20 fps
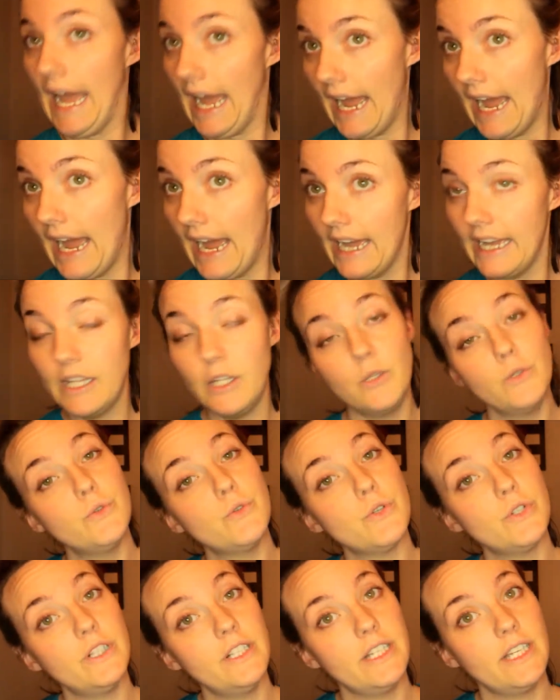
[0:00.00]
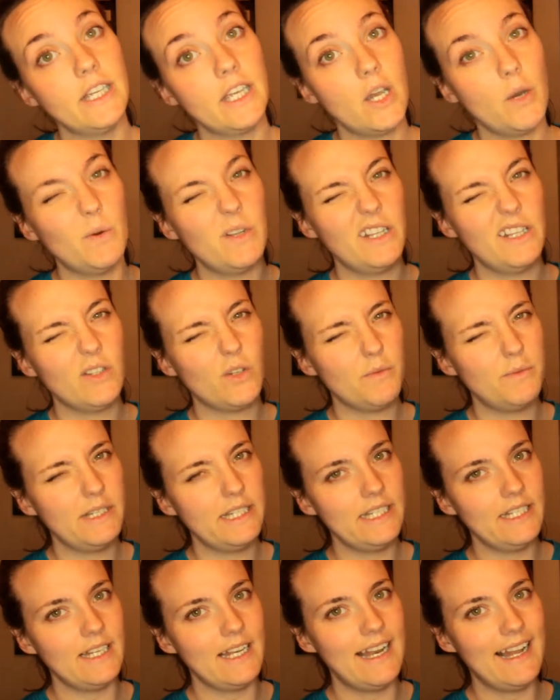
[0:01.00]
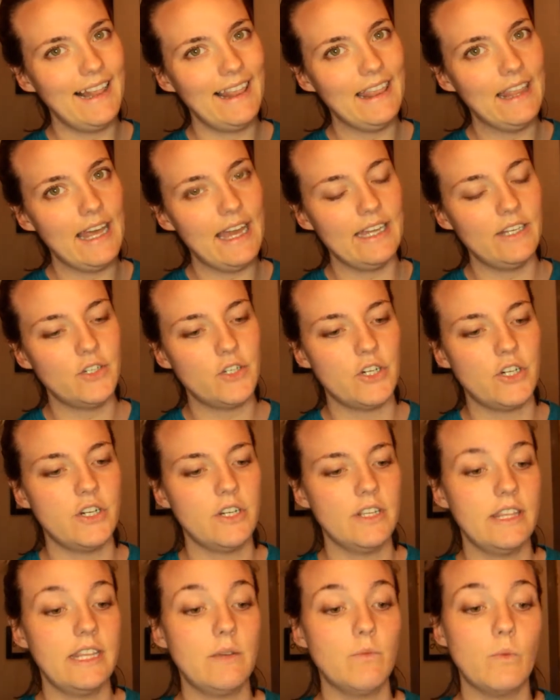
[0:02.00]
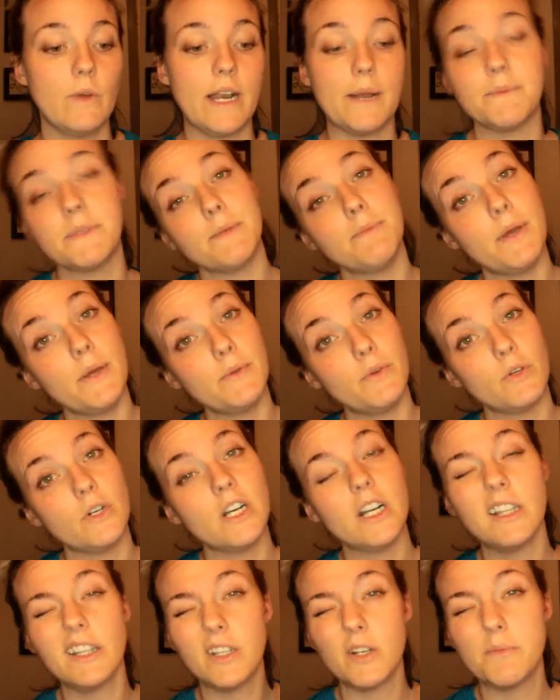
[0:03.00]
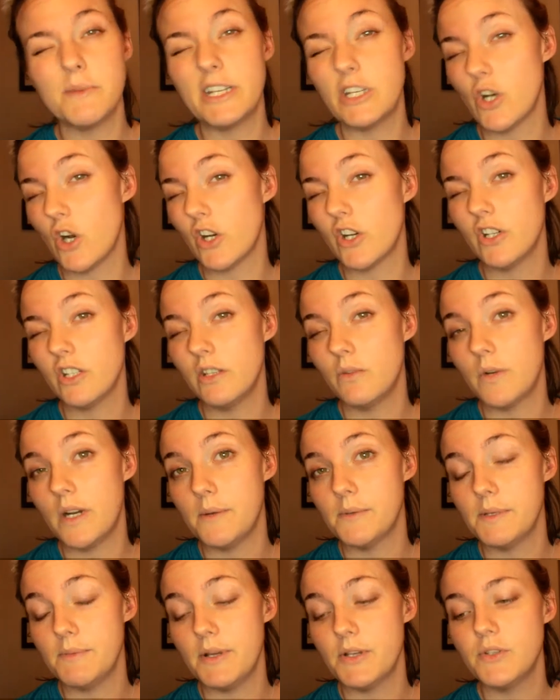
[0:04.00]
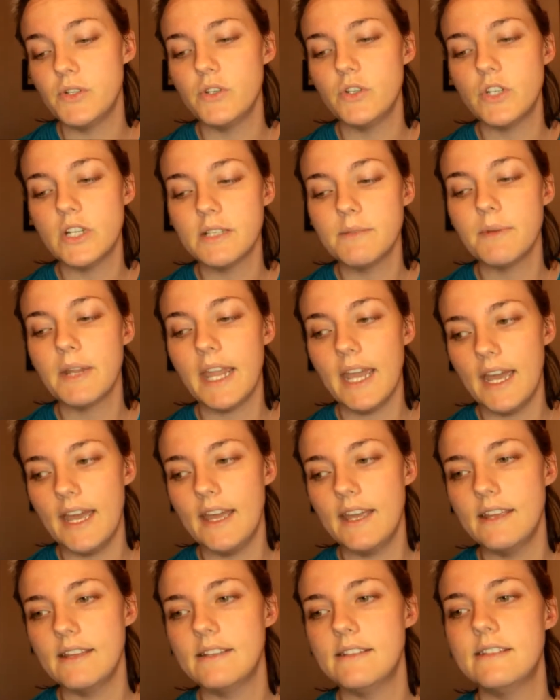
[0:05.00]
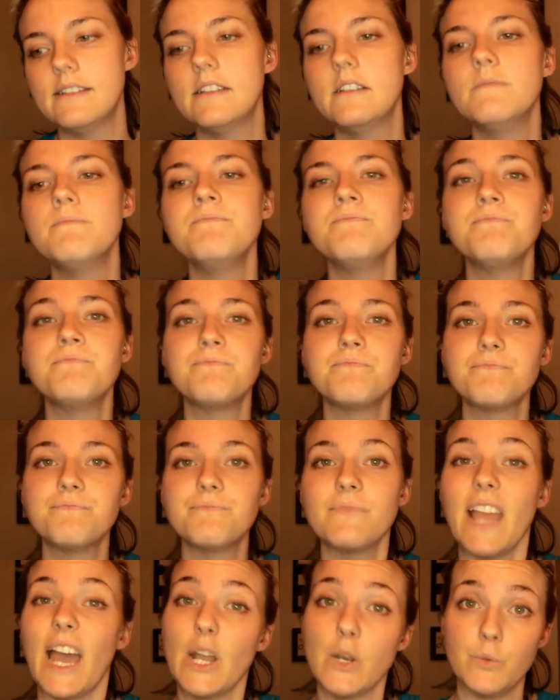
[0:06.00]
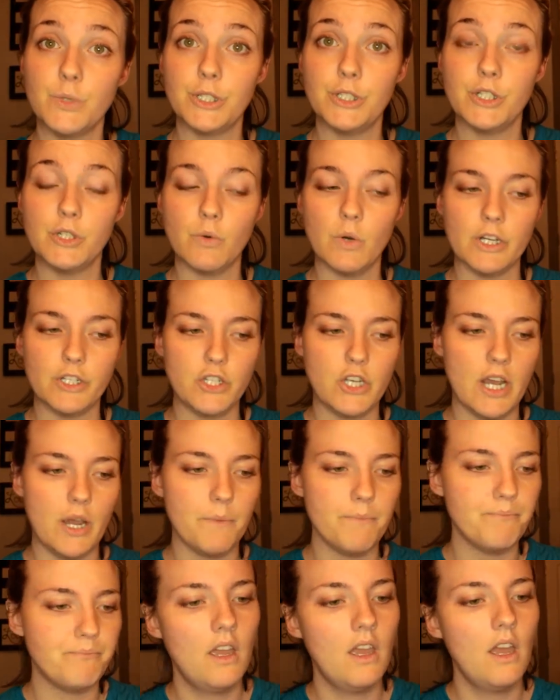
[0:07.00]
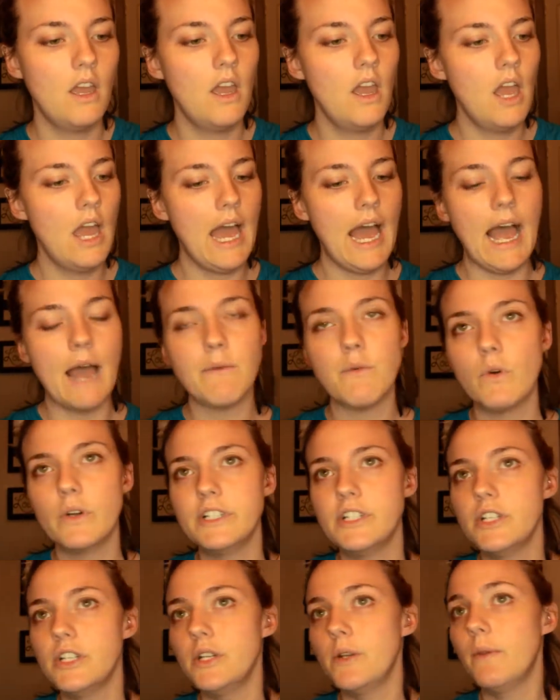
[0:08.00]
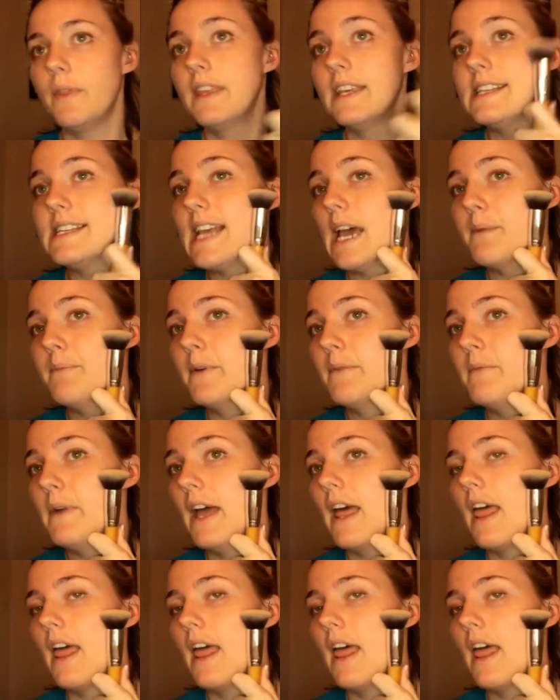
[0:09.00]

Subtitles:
I usually go a little bit lighter than what I'm supposed, or a little bit darker than what I'm supposed to, just because I don't want to look washed out. I'm going to do this I'm